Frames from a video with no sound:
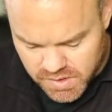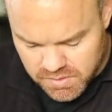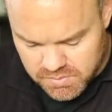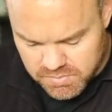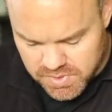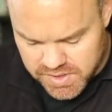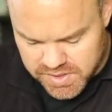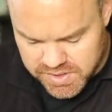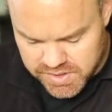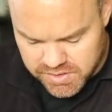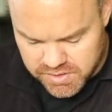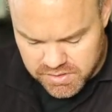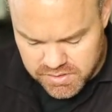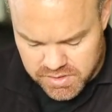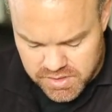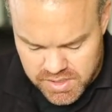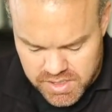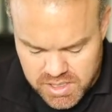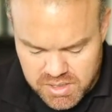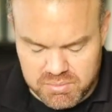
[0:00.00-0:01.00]
But here,
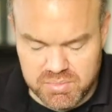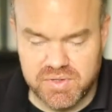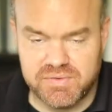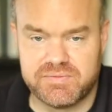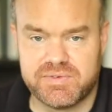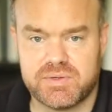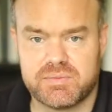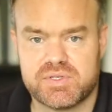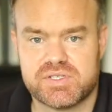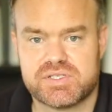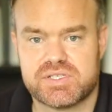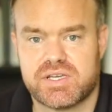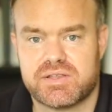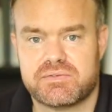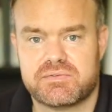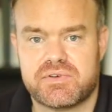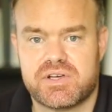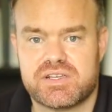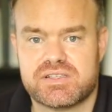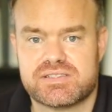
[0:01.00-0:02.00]
Mephibosheth
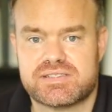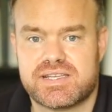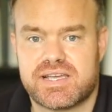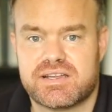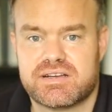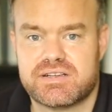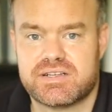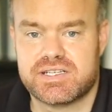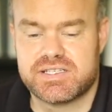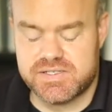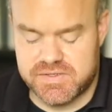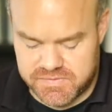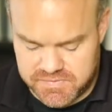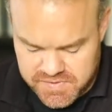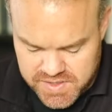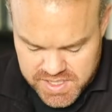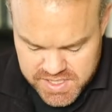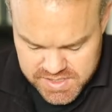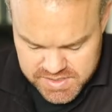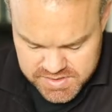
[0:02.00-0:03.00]
falls down on his
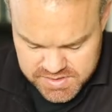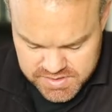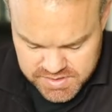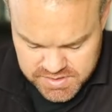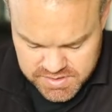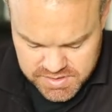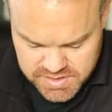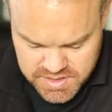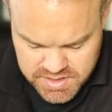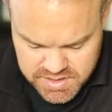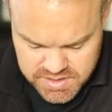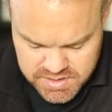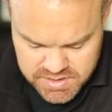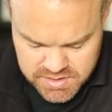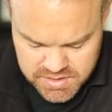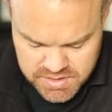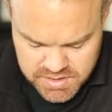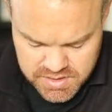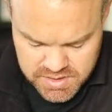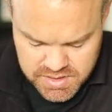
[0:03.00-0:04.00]
face and he
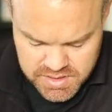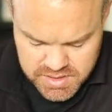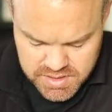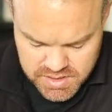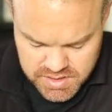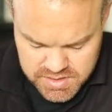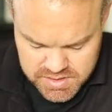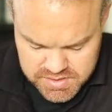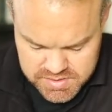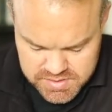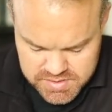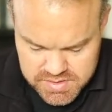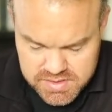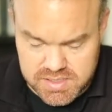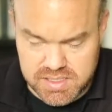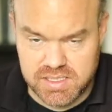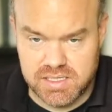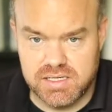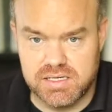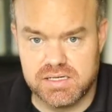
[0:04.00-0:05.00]
is
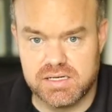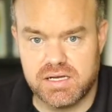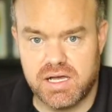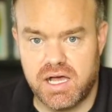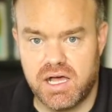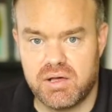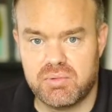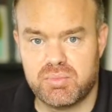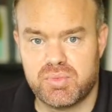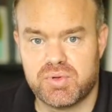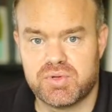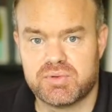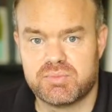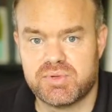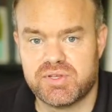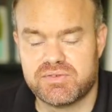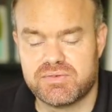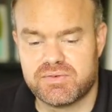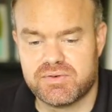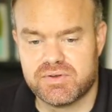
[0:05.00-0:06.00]
uh, humbled
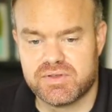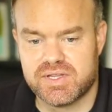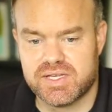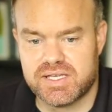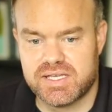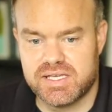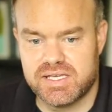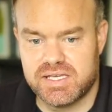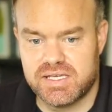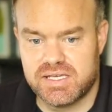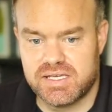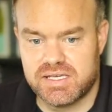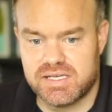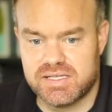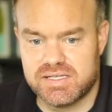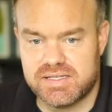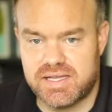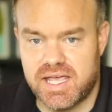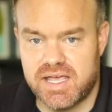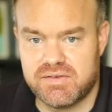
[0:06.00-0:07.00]
before the king.
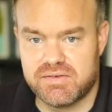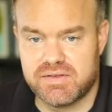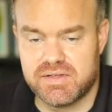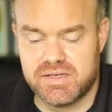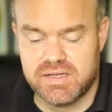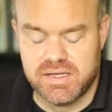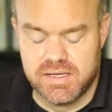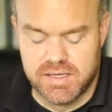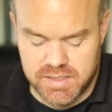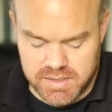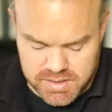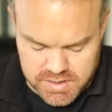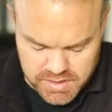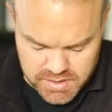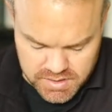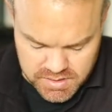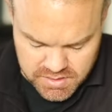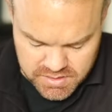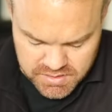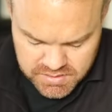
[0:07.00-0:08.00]
And David,
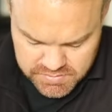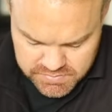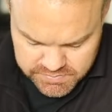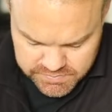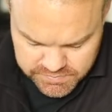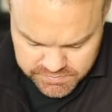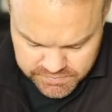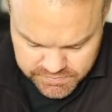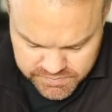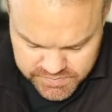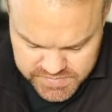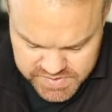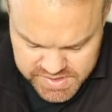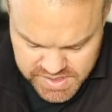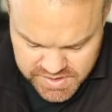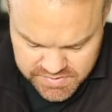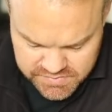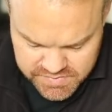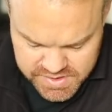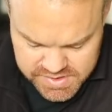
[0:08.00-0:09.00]
um,
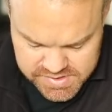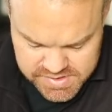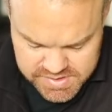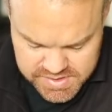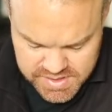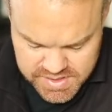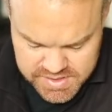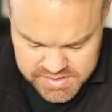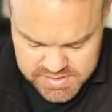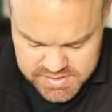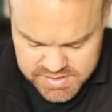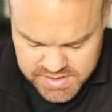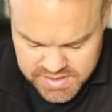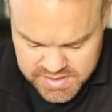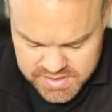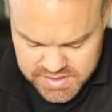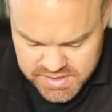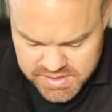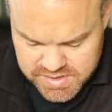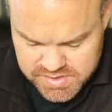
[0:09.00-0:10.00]
David says
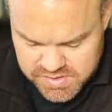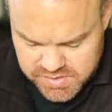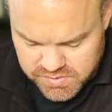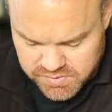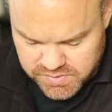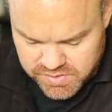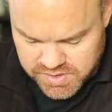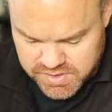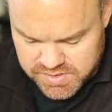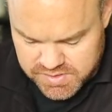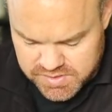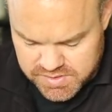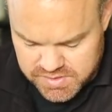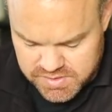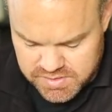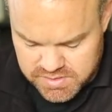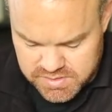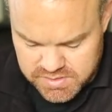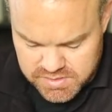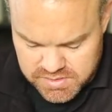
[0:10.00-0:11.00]
that he's going
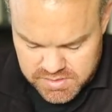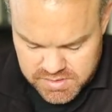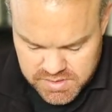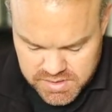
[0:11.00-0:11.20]
to.